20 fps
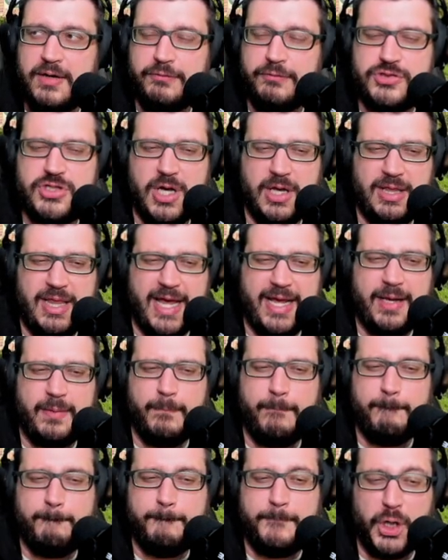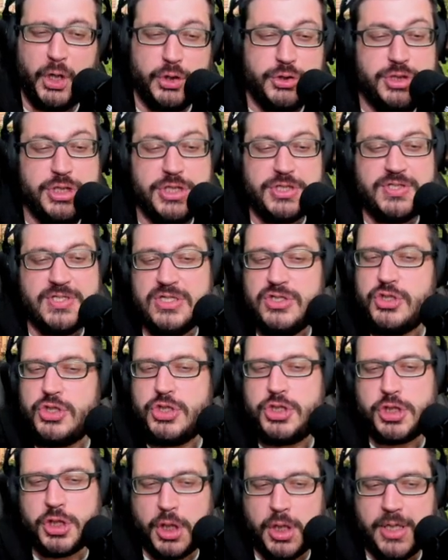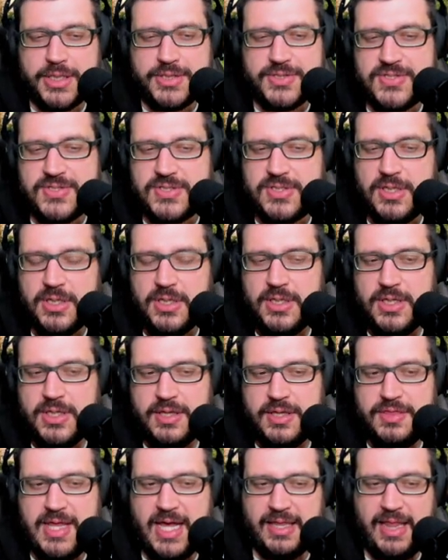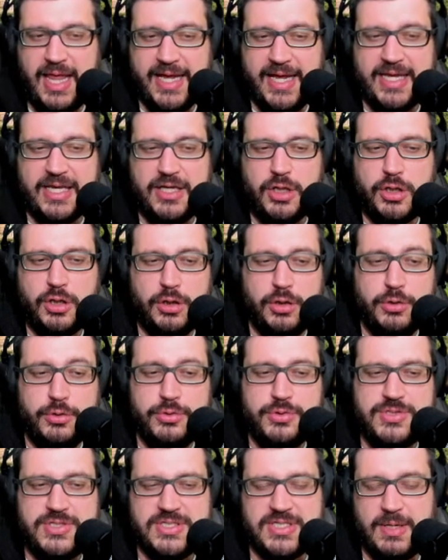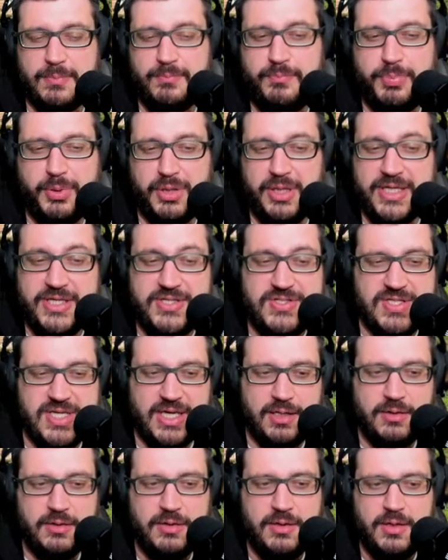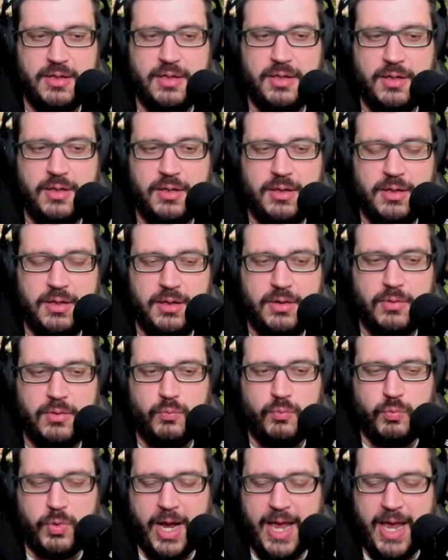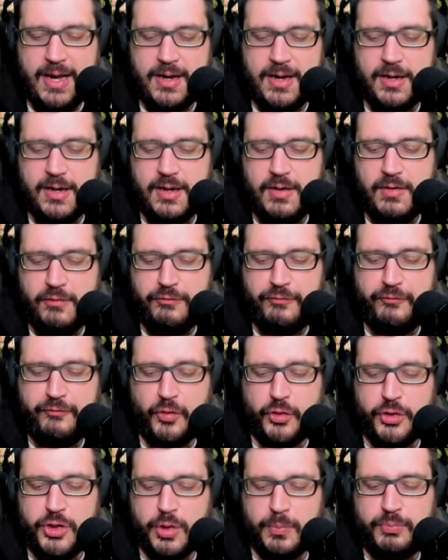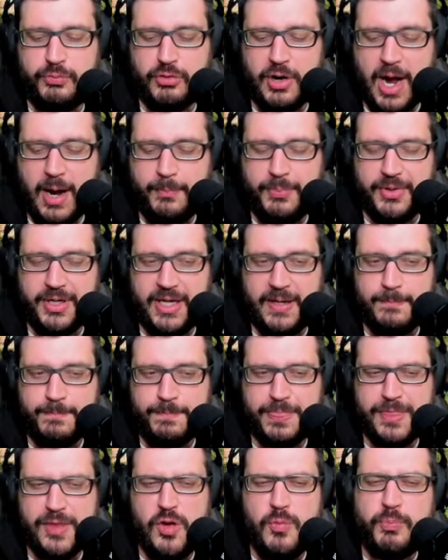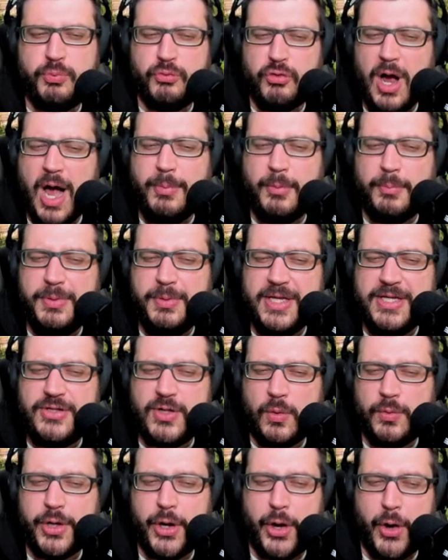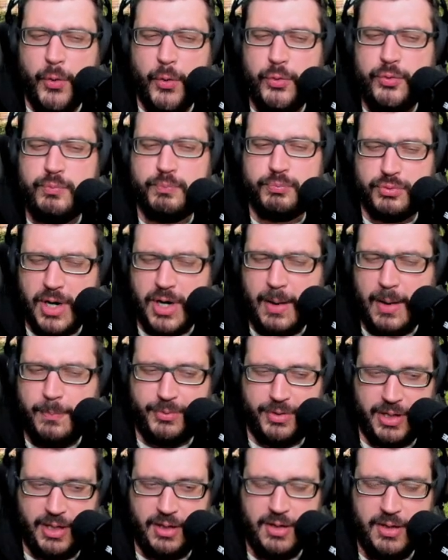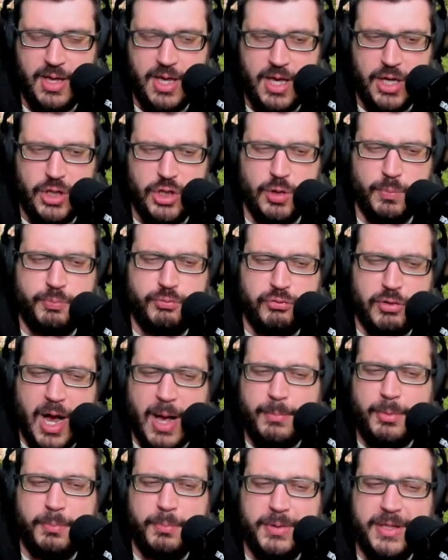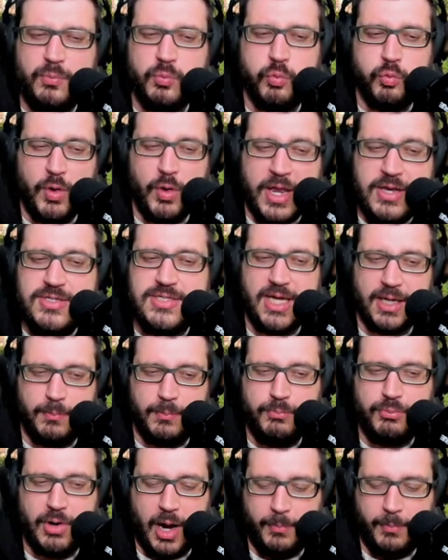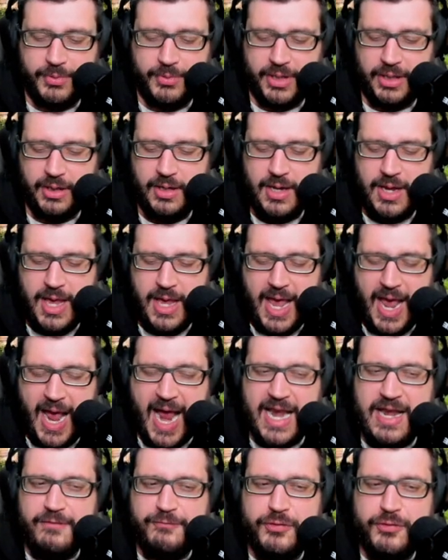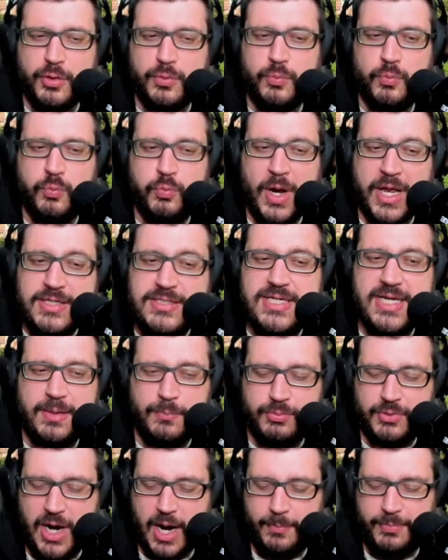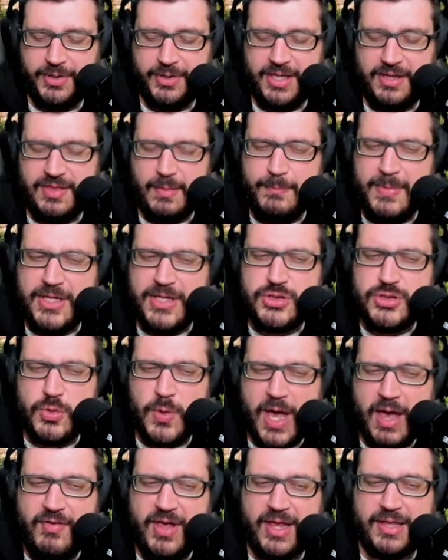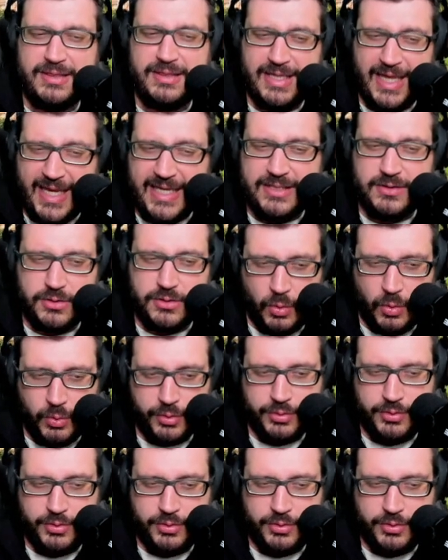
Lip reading: to like purchase insurance that like includes some policing, right, for your property, you probably don't own property. You're probably renting property. And if you're renting property, that means you have a landlord.